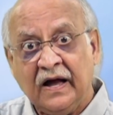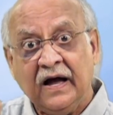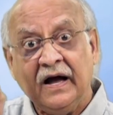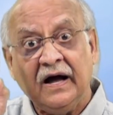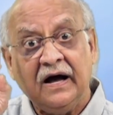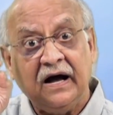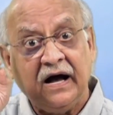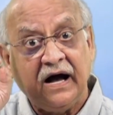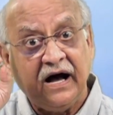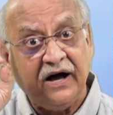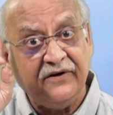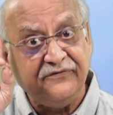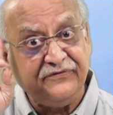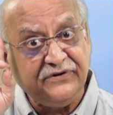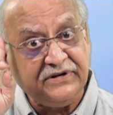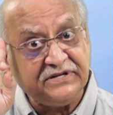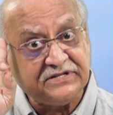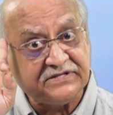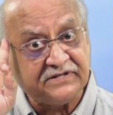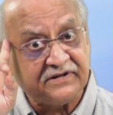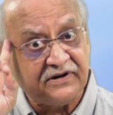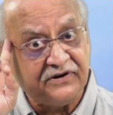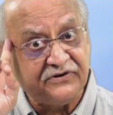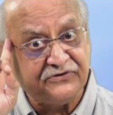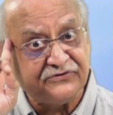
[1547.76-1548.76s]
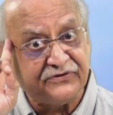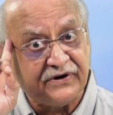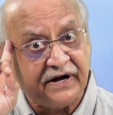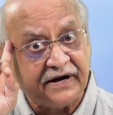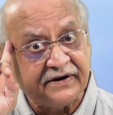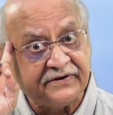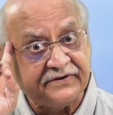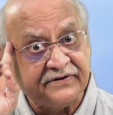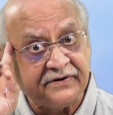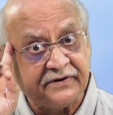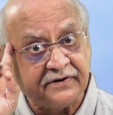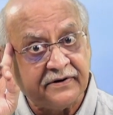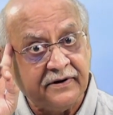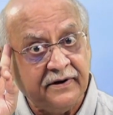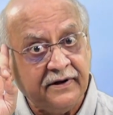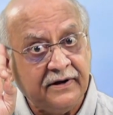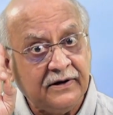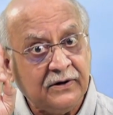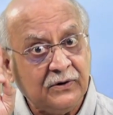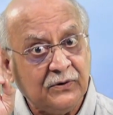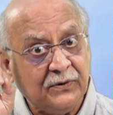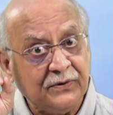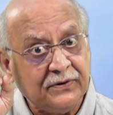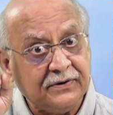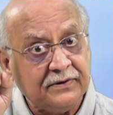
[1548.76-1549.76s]
Hafiz contractor
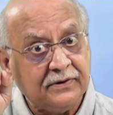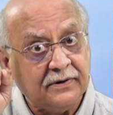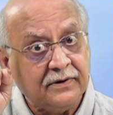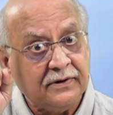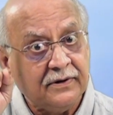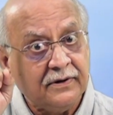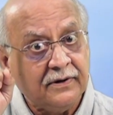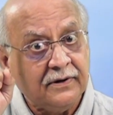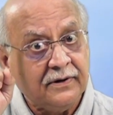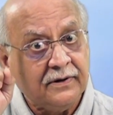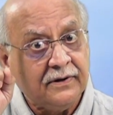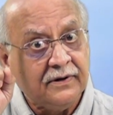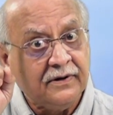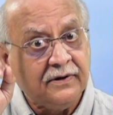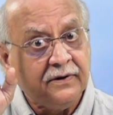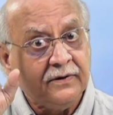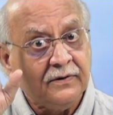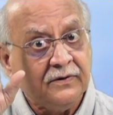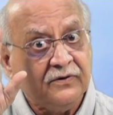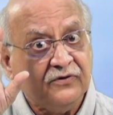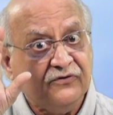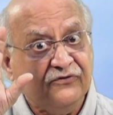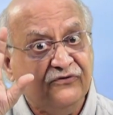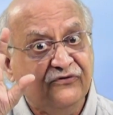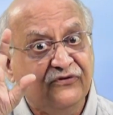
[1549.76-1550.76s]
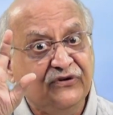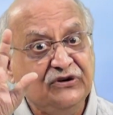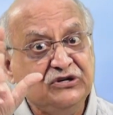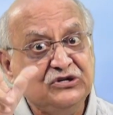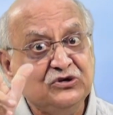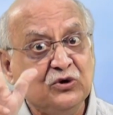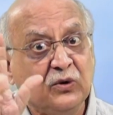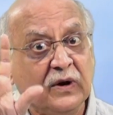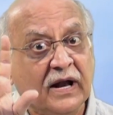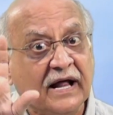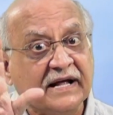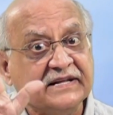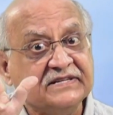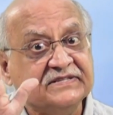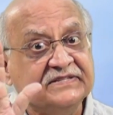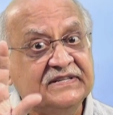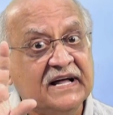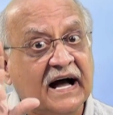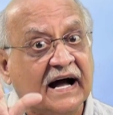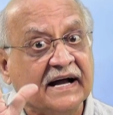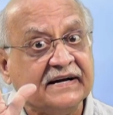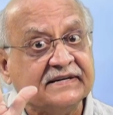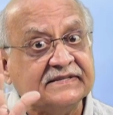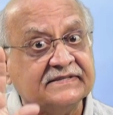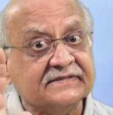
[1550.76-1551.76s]
could visualize
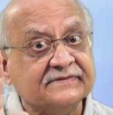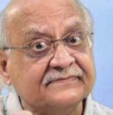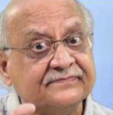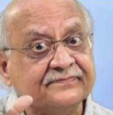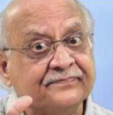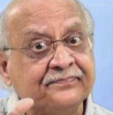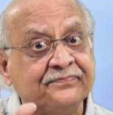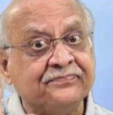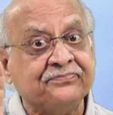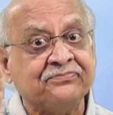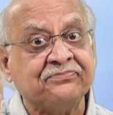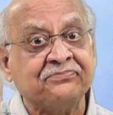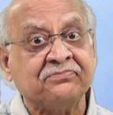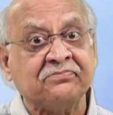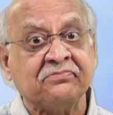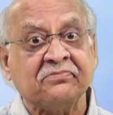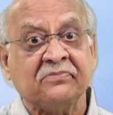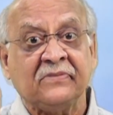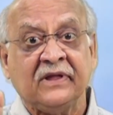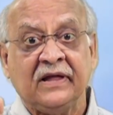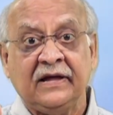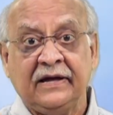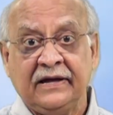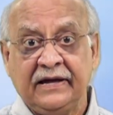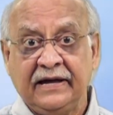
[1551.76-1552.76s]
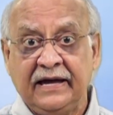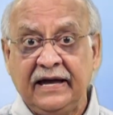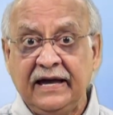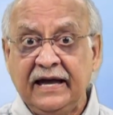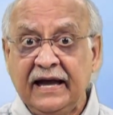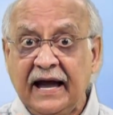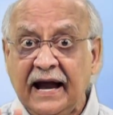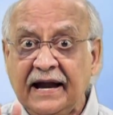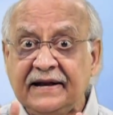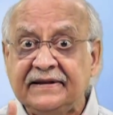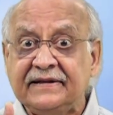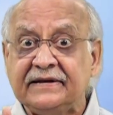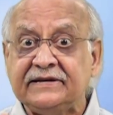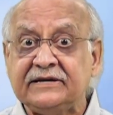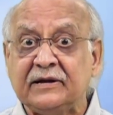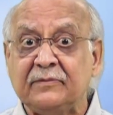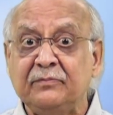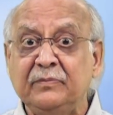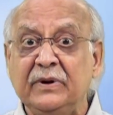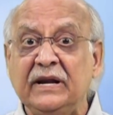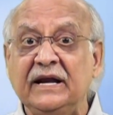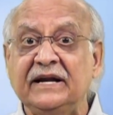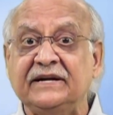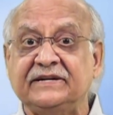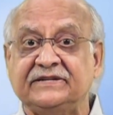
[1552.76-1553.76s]
that. He had that
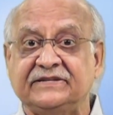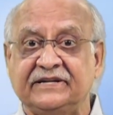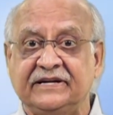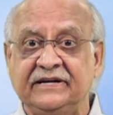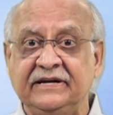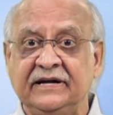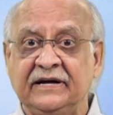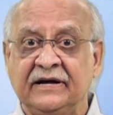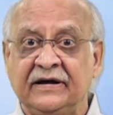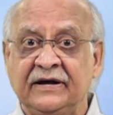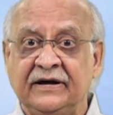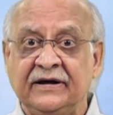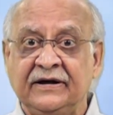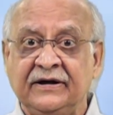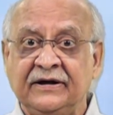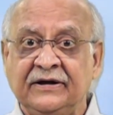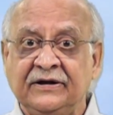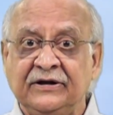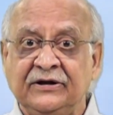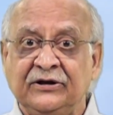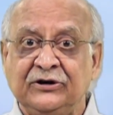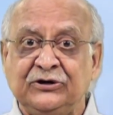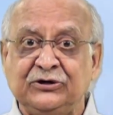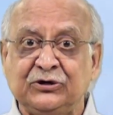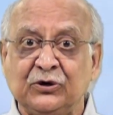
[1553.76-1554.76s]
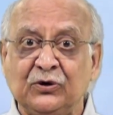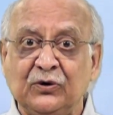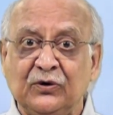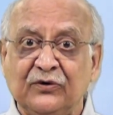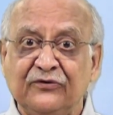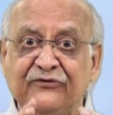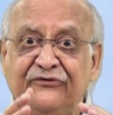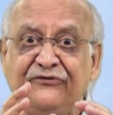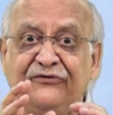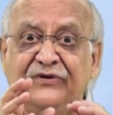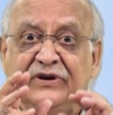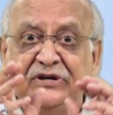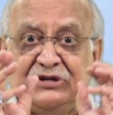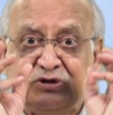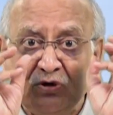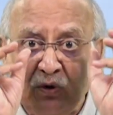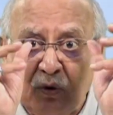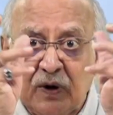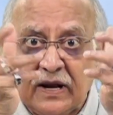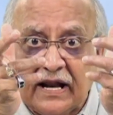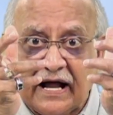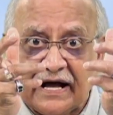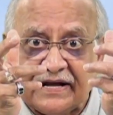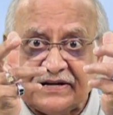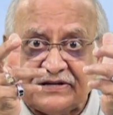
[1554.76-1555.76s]
ability to
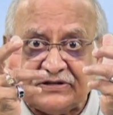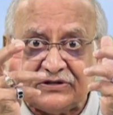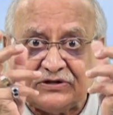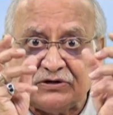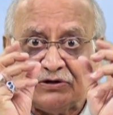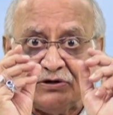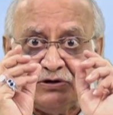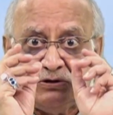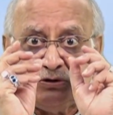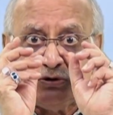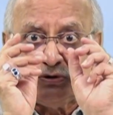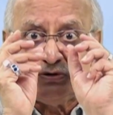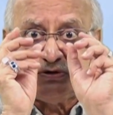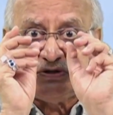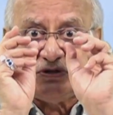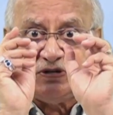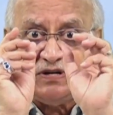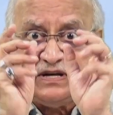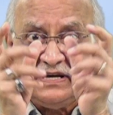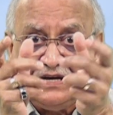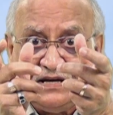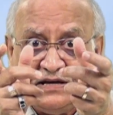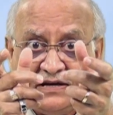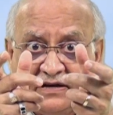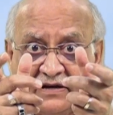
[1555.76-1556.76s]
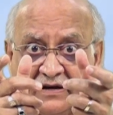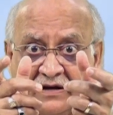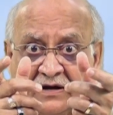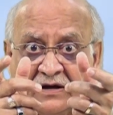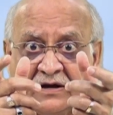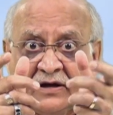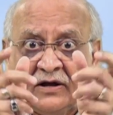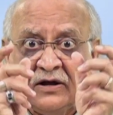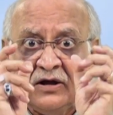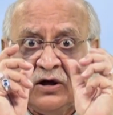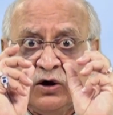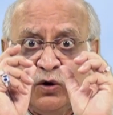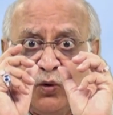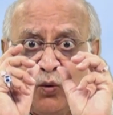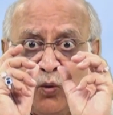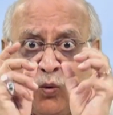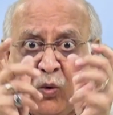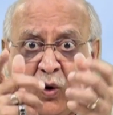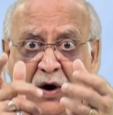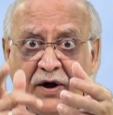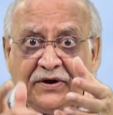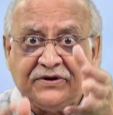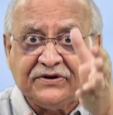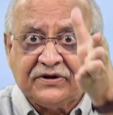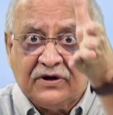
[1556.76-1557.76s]
visualize, to see
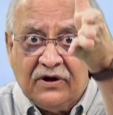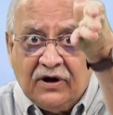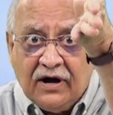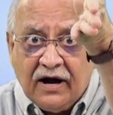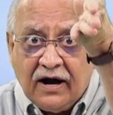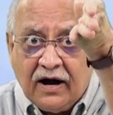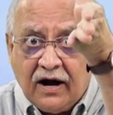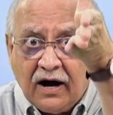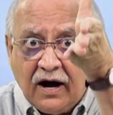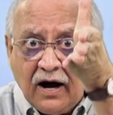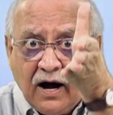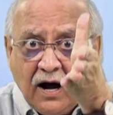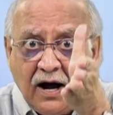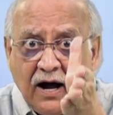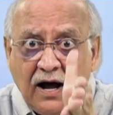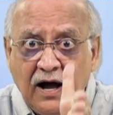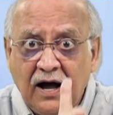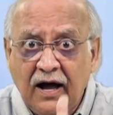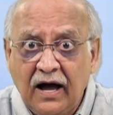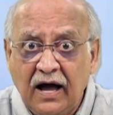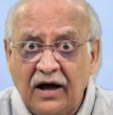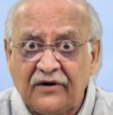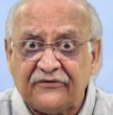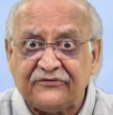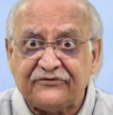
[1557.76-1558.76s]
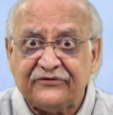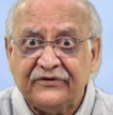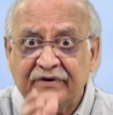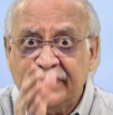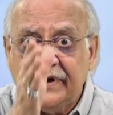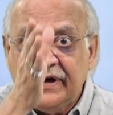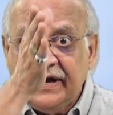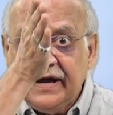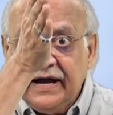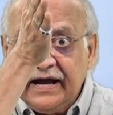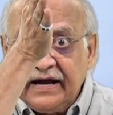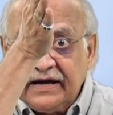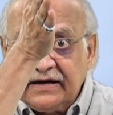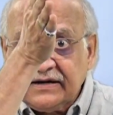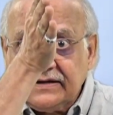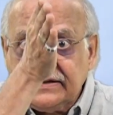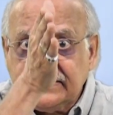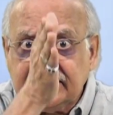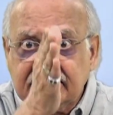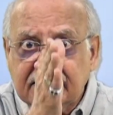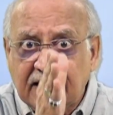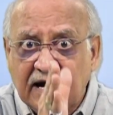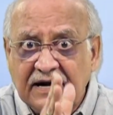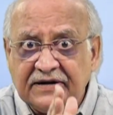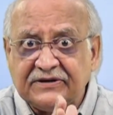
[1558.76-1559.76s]
what a
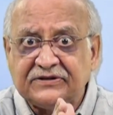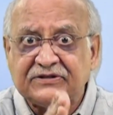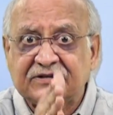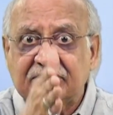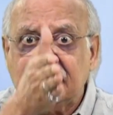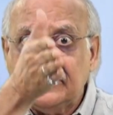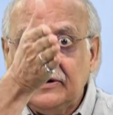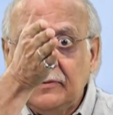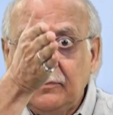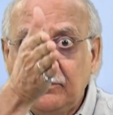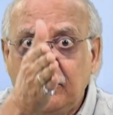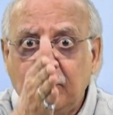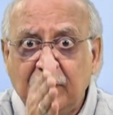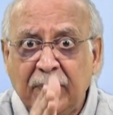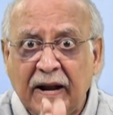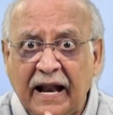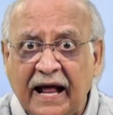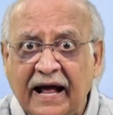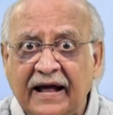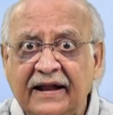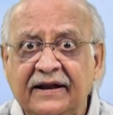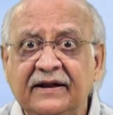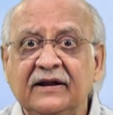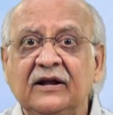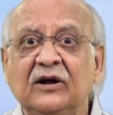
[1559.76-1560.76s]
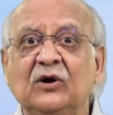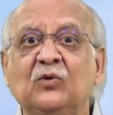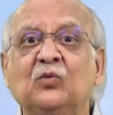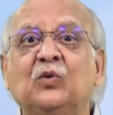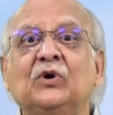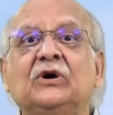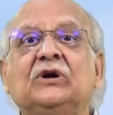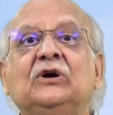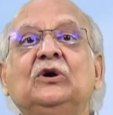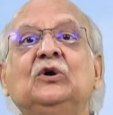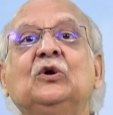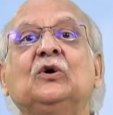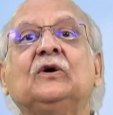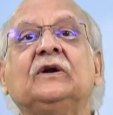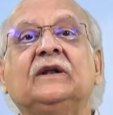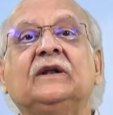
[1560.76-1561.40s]
cut plan would look